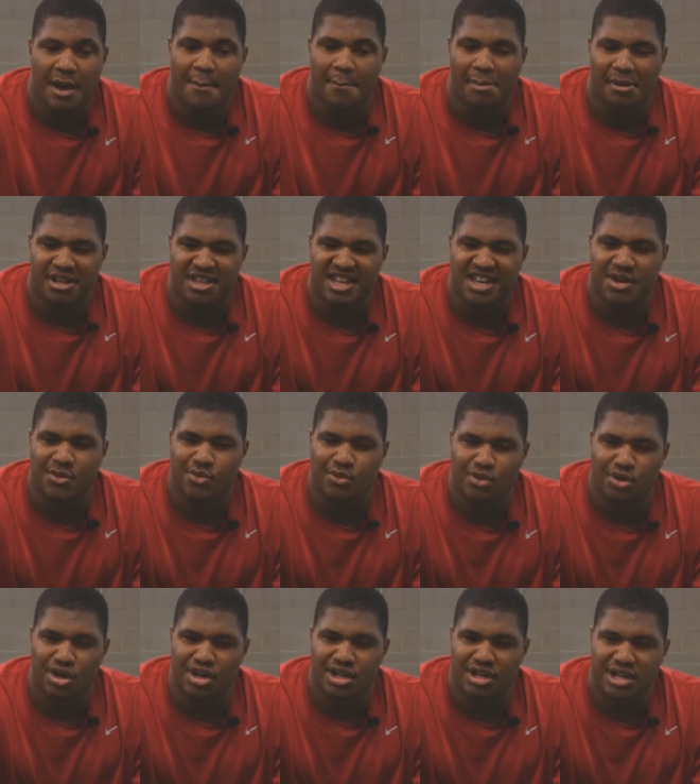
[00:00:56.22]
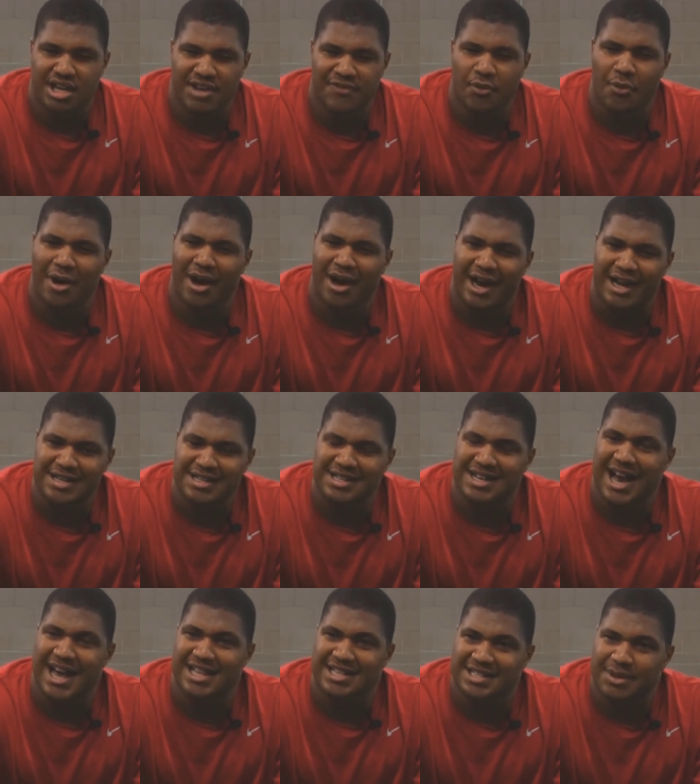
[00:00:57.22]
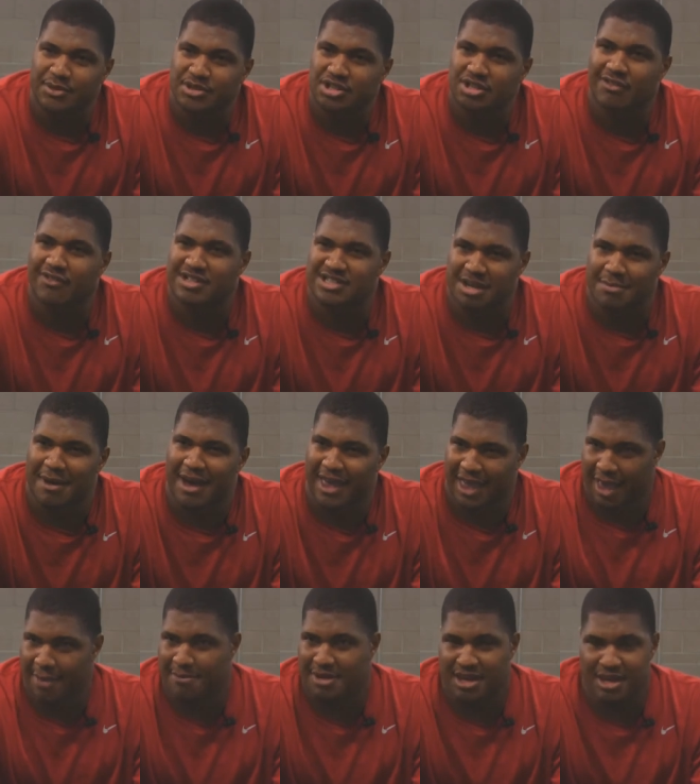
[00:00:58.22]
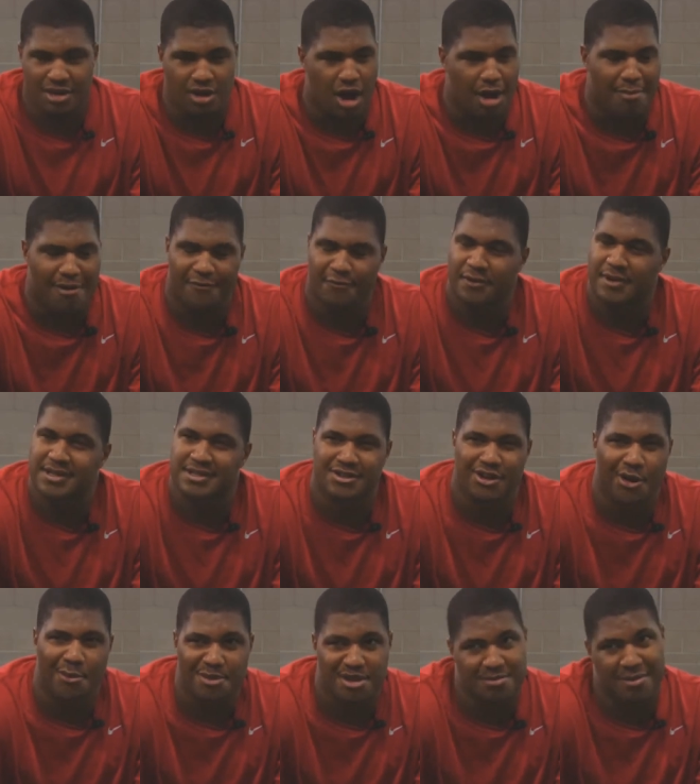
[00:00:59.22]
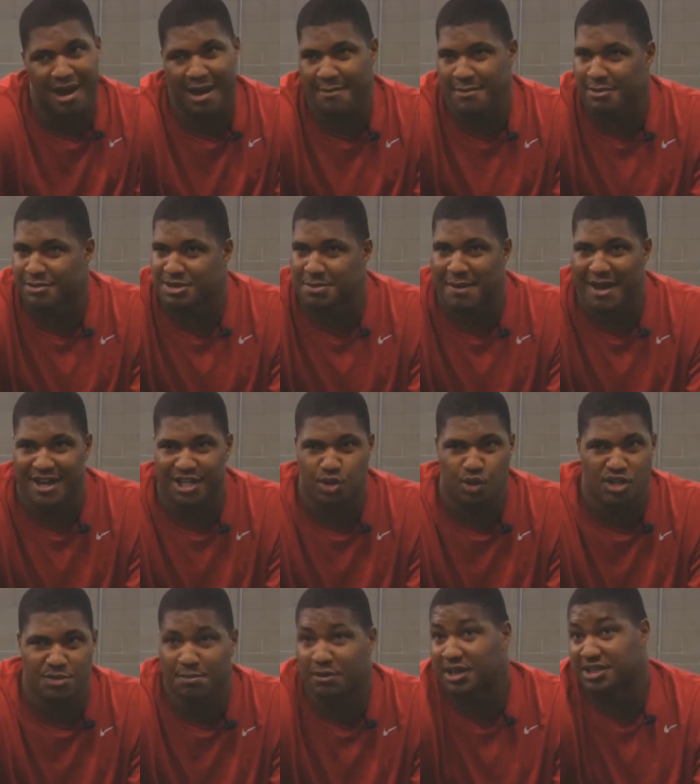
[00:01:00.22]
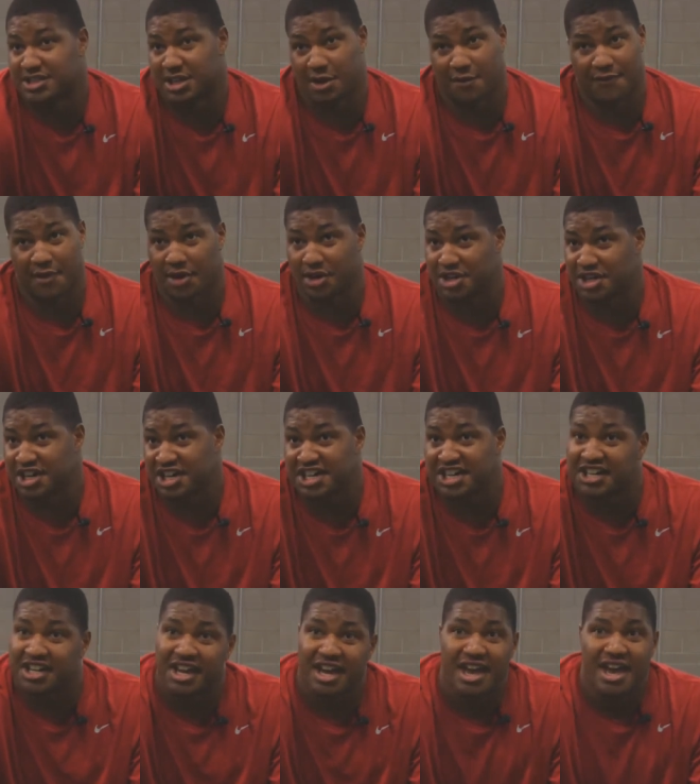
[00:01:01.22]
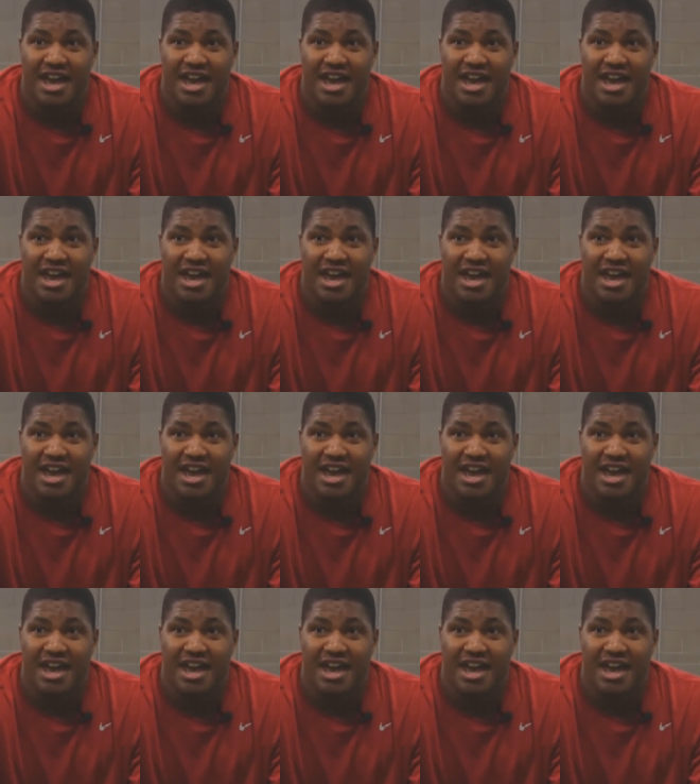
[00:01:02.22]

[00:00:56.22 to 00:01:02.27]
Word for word: But then, even when I got to college, I went to University of Miami, and all my friends told me Miami was a bad choice because they were very good.